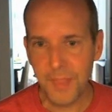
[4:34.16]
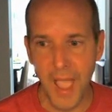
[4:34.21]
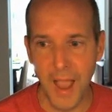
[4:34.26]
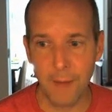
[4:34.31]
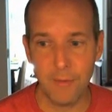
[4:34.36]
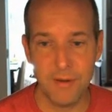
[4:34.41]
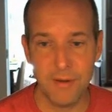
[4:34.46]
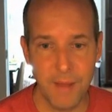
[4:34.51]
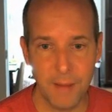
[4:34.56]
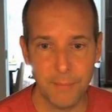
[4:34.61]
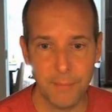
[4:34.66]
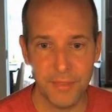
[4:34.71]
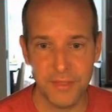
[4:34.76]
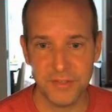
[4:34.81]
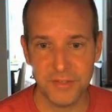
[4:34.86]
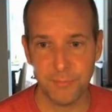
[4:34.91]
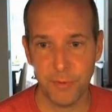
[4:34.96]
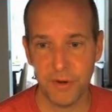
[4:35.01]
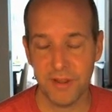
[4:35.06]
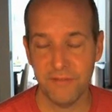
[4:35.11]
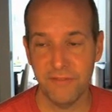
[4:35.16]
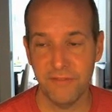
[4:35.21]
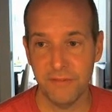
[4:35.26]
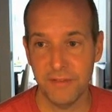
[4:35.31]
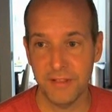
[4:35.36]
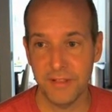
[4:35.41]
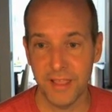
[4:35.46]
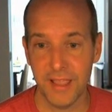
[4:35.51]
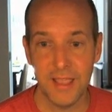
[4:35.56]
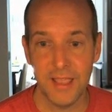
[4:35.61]
I remember this pretty
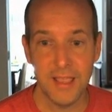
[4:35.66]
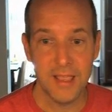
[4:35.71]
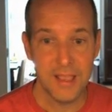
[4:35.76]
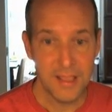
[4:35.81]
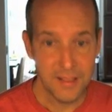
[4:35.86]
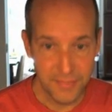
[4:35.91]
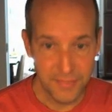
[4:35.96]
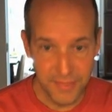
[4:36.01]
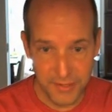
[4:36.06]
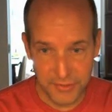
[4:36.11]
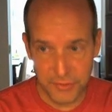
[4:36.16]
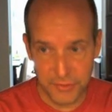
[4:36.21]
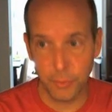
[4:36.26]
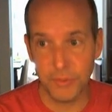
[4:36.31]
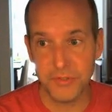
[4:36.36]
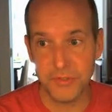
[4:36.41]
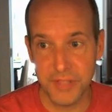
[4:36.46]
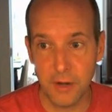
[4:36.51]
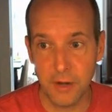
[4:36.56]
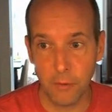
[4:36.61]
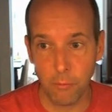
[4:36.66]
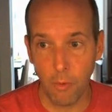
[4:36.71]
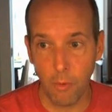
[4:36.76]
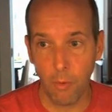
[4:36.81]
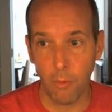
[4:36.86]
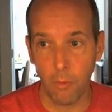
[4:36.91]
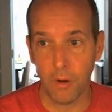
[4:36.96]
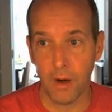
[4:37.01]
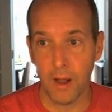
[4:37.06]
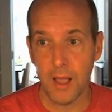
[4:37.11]
vividly. This was the
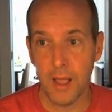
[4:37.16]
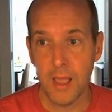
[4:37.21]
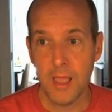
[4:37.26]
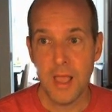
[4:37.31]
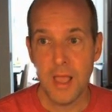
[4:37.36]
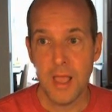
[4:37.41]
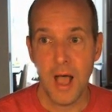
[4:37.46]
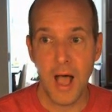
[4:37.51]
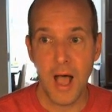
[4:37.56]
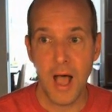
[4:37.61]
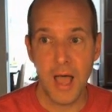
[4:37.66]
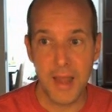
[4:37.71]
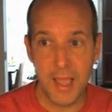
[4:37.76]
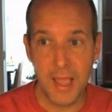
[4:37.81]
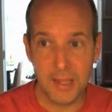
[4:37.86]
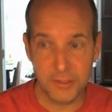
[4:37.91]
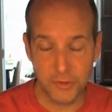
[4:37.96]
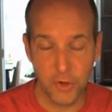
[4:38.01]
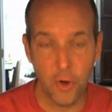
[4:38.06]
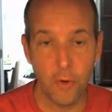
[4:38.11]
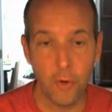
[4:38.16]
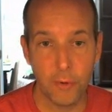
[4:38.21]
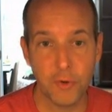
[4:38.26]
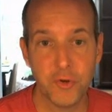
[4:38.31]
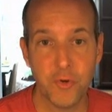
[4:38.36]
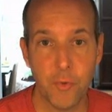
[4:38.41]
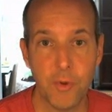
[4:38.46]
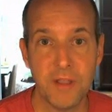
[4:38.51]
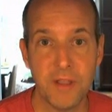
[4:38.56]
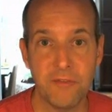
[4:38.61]
aurora on October
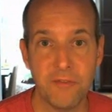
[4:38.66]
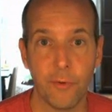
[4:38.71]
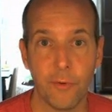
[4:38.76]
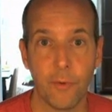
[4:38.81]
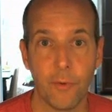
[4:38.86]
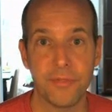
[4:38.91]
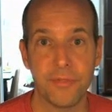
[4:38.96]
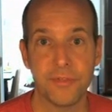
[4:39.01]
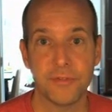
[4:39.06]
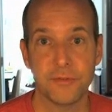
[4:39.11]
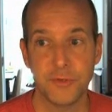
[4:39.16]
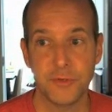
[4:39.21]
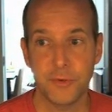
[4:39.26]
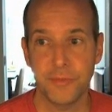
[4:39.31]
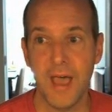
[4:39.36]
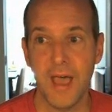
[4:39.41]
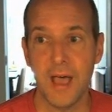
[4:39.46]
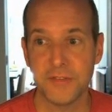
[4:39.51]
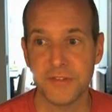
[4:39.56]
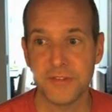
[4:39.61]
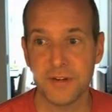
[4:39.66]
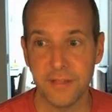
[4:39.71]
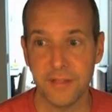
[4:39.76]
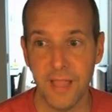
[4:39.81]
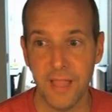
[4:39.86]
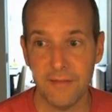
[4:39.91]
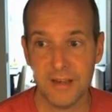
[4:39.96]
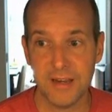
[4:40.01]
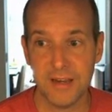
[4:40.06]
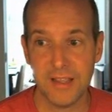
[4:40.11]
24th,
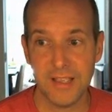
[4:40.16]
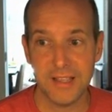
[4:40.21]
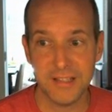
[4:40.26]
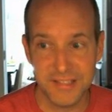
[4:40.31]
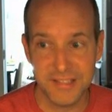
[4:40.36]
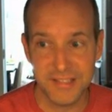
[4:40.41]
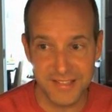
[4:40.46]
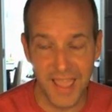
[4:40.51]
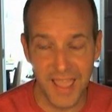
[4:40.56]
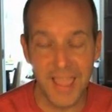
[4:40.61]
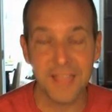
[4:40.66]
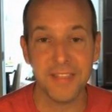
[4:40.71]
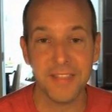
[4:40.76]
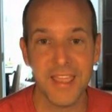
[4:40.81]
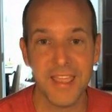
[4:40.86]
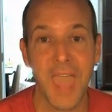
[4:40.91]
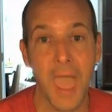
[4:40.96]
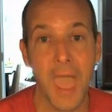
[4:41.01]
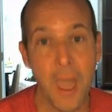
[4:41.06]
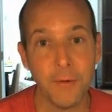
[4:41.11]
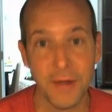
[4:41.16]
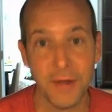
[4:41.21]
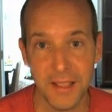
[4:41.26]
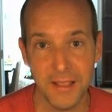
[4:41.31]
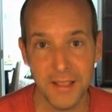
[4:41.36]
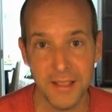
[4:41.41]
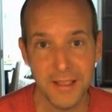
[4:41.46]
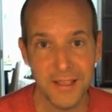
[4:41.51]
2011 in Stanly County,